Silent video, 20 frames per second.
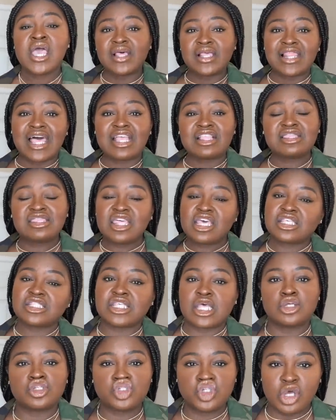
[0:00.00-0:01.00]
And like this
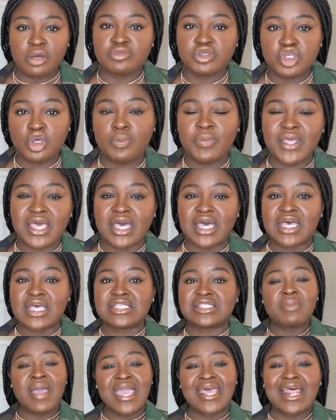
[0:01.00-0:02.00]
jumpsuit
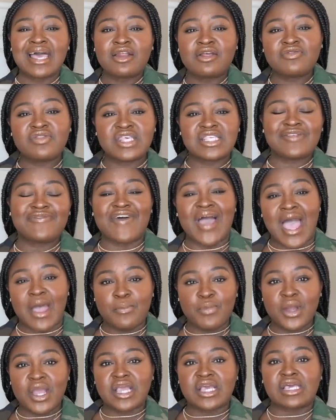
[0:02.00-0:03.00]
because made out of this
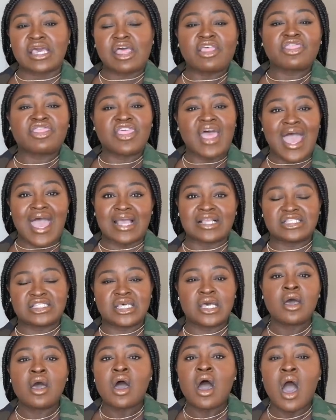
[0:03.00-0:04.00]
fabric that